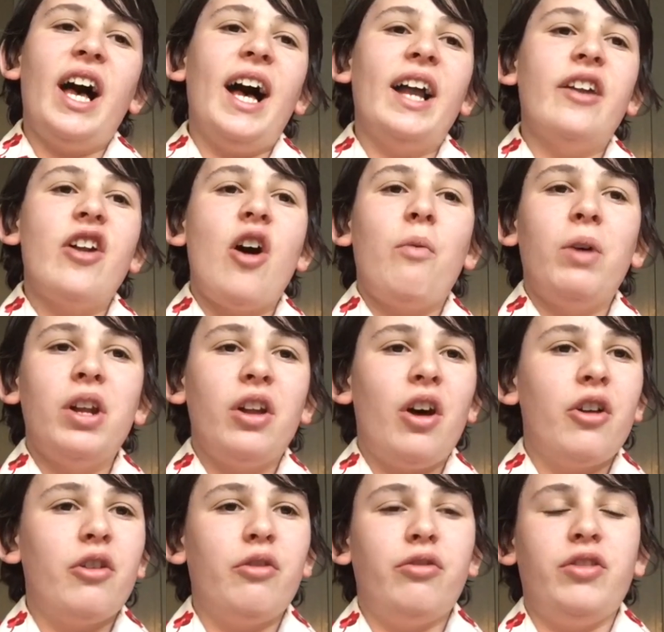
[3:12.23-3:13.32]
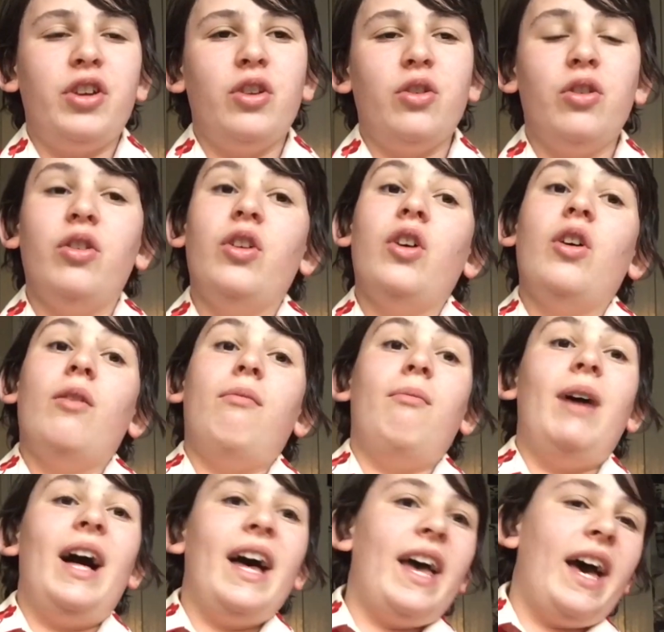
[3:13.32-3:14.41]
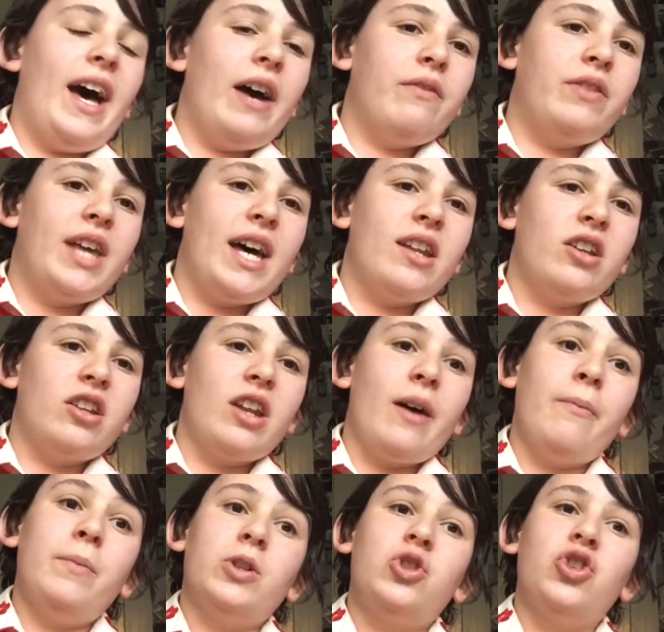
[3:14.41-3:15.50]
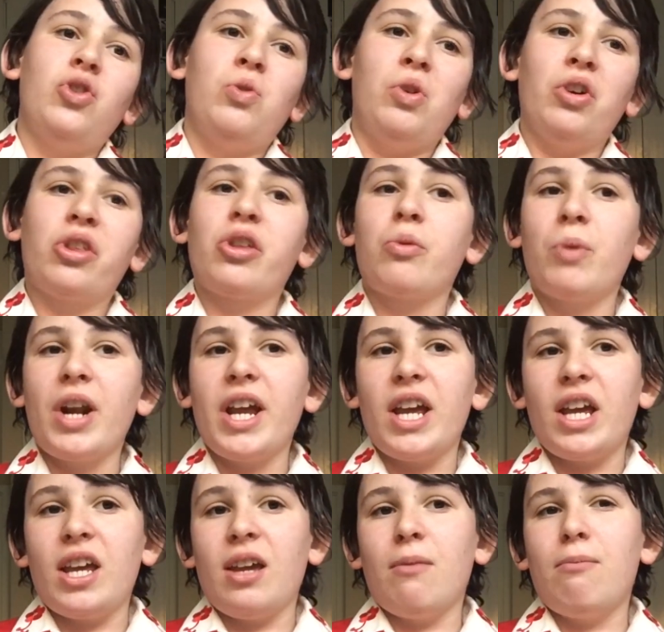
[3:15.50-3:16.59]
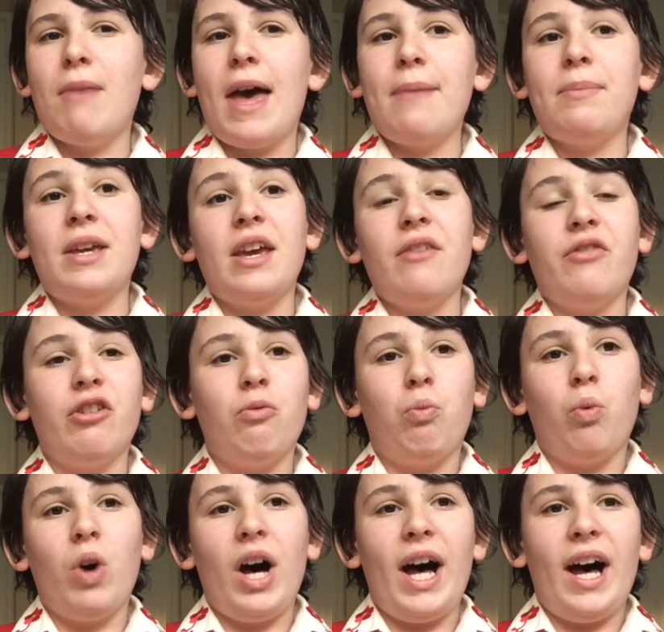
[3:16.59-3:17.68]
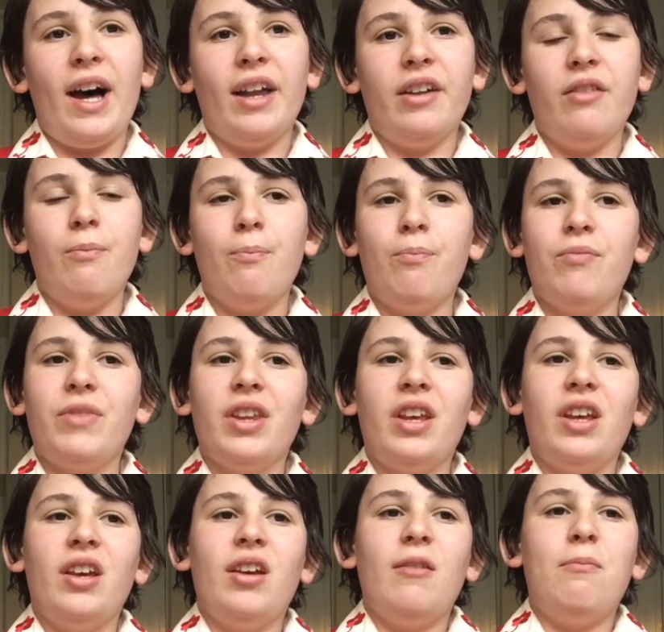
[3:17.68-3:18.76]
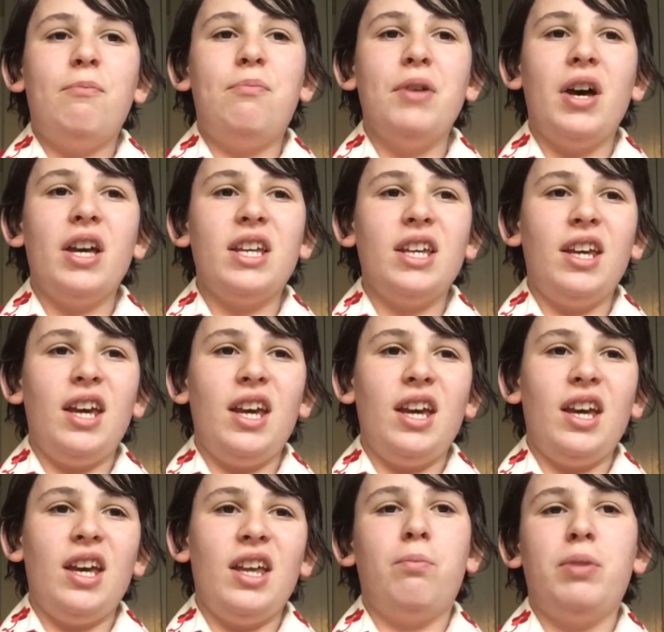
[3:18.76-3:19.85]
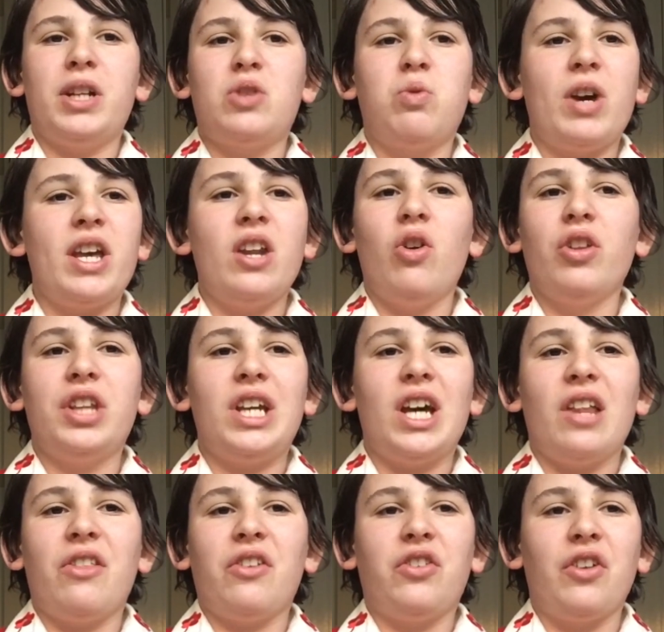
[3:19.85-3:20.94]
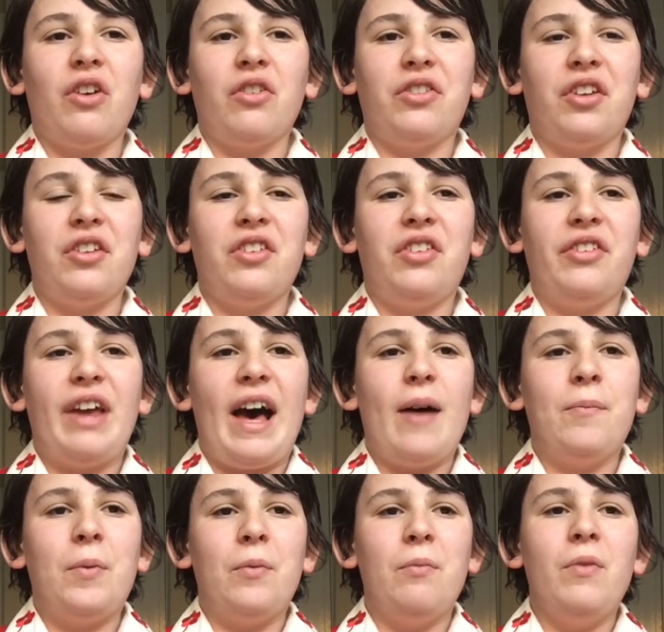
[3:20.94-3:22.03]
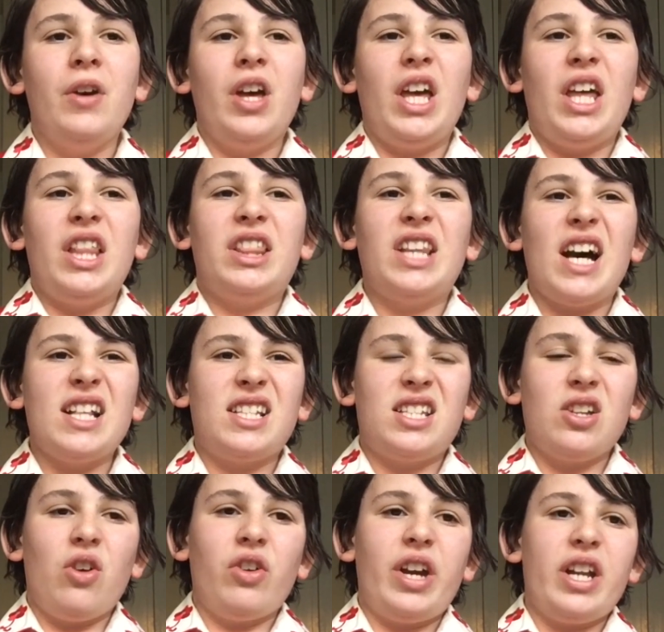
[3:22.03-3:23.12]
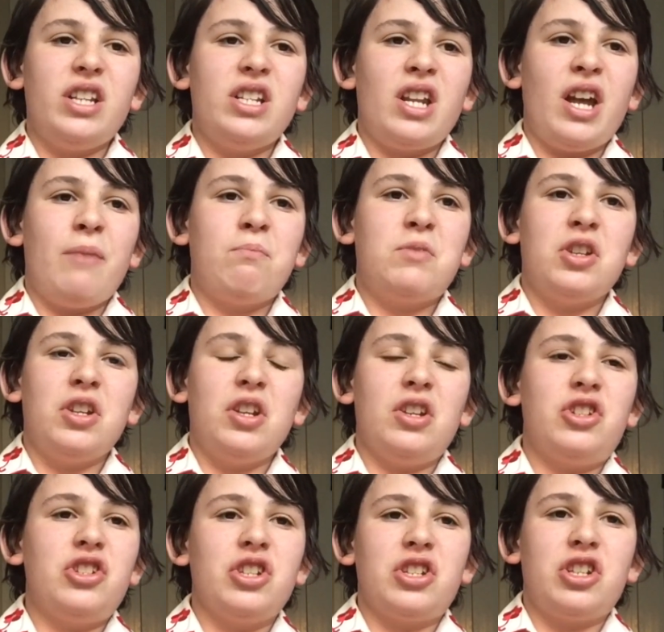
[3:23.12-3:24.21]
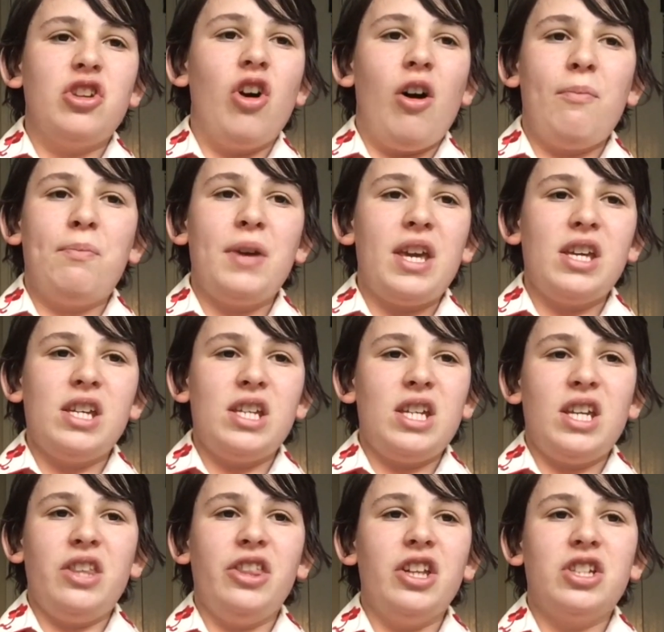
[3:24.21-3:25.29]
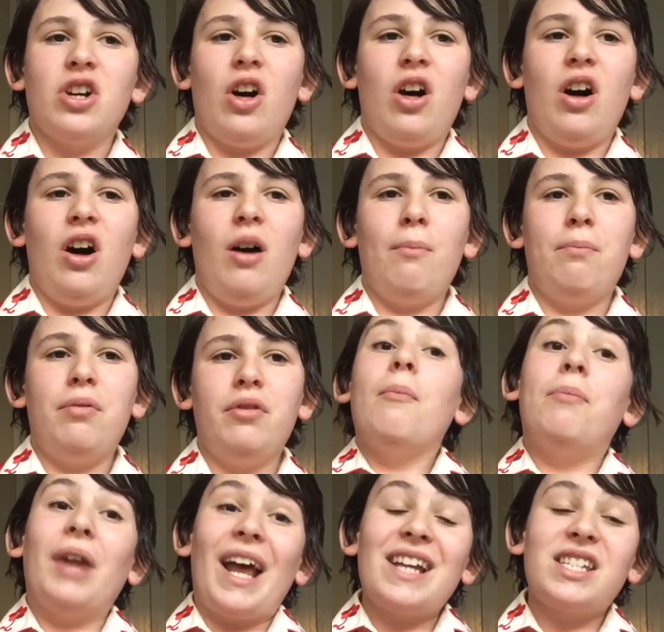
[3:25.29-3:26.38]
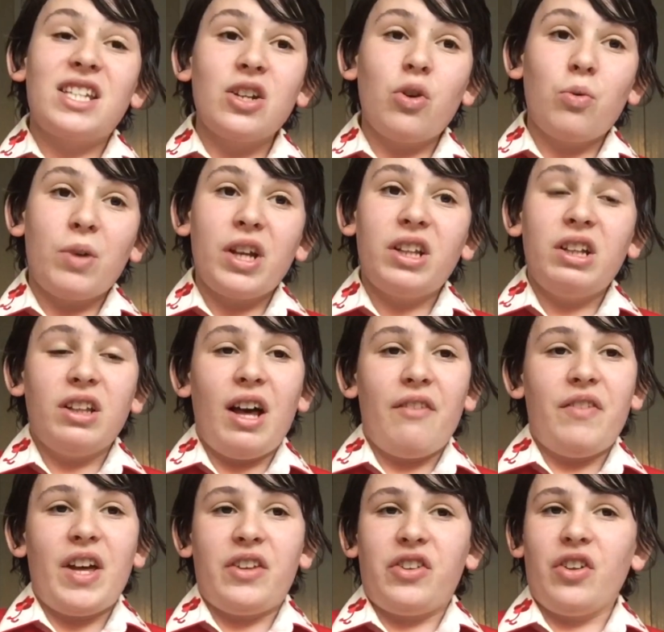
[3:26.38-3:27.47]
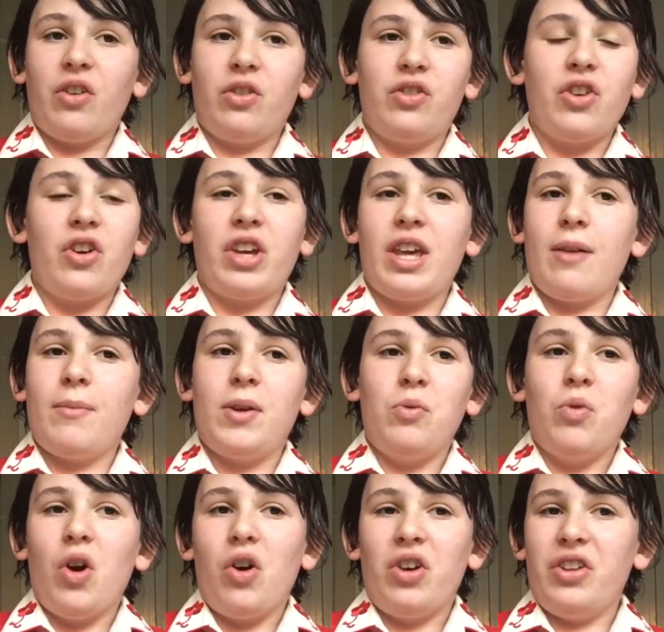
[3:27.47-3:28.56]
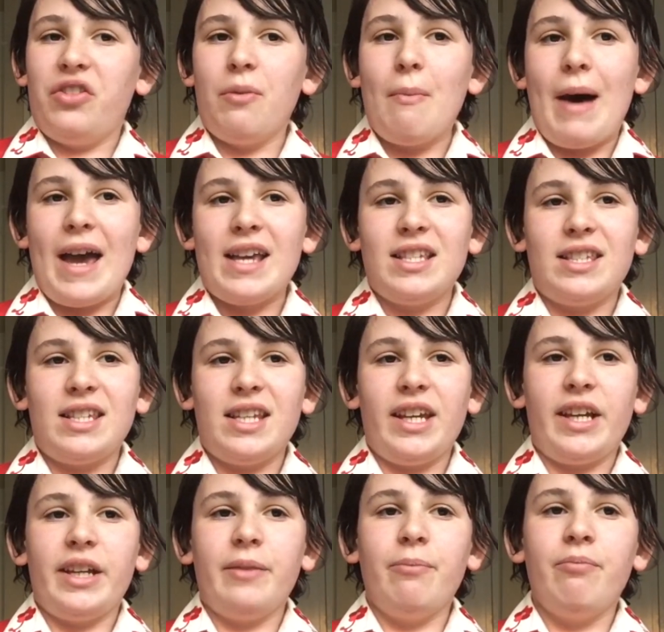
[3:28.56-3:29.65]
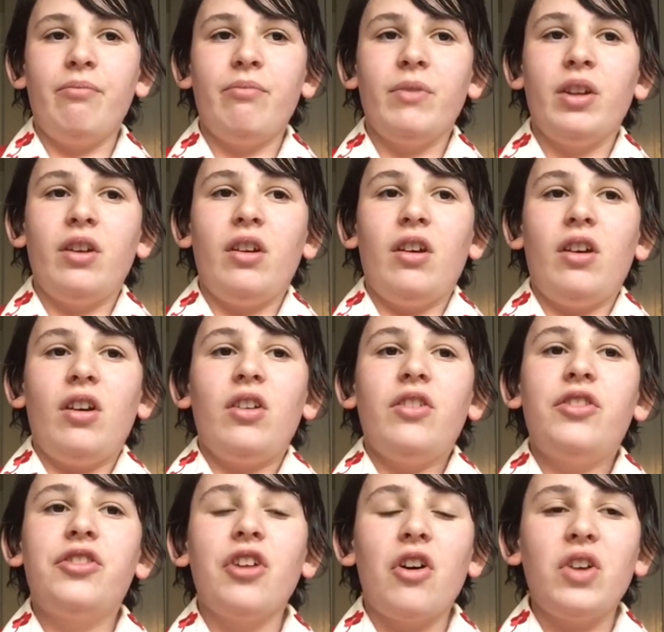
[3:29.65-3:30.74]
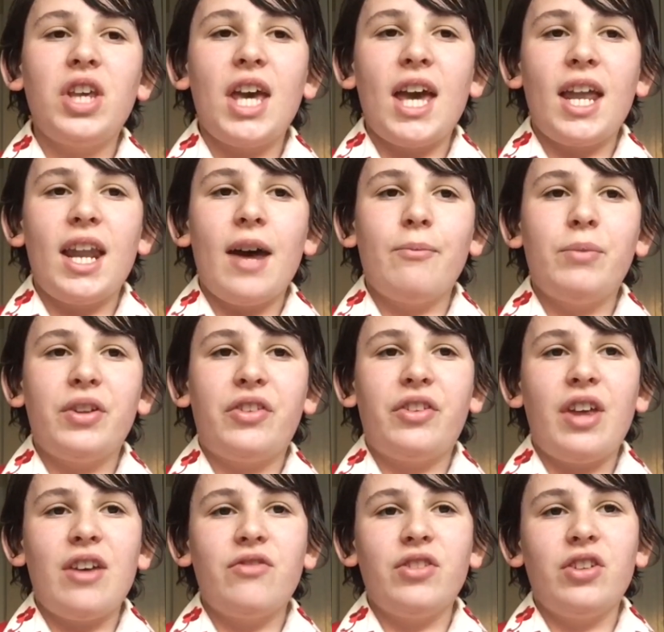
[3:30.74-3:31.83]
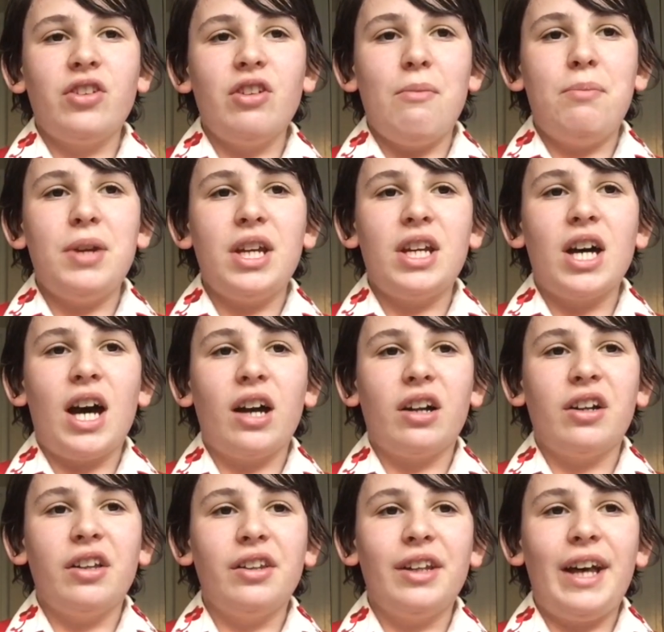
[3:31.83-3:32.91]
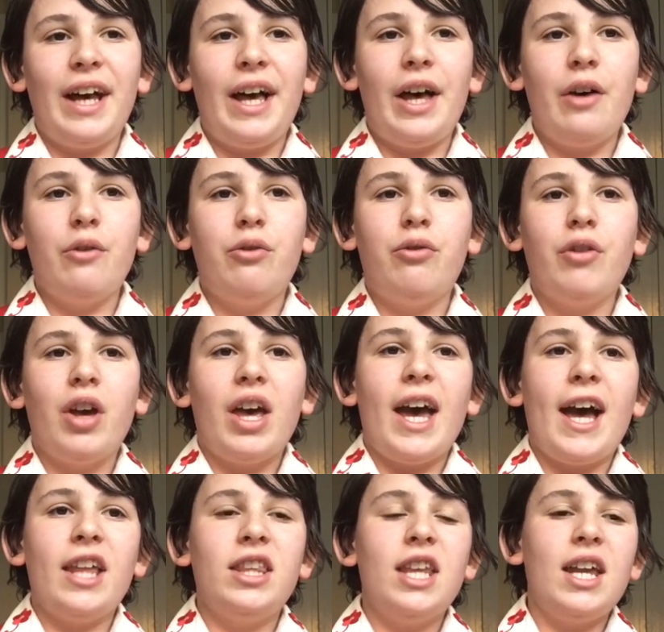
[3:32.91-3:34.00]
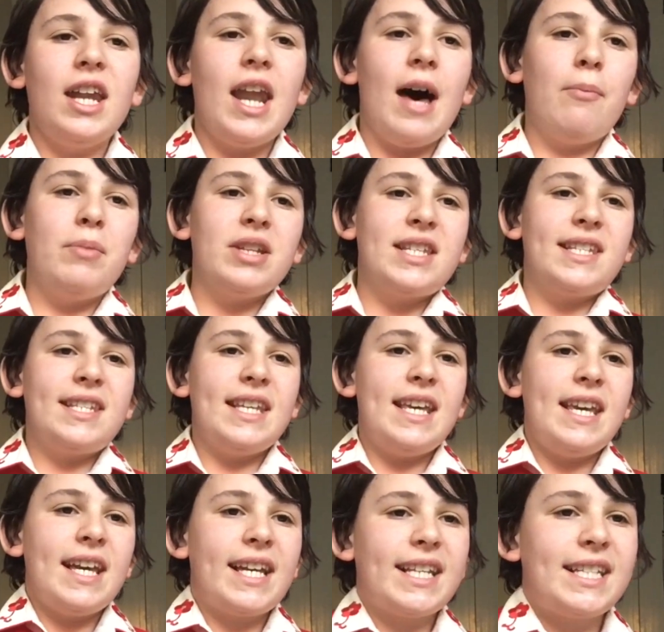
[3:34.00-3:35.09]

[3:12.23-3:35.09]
I know a lot of you might have that at number 2 or 3, maybe even 1. But yeah, between all the other songs on this album, that song ended up to just not be in the top. But I still really love that song, don't get me wrong, it's amazing. So yeah, number 7, A Big Hunk of Love. And then number 6.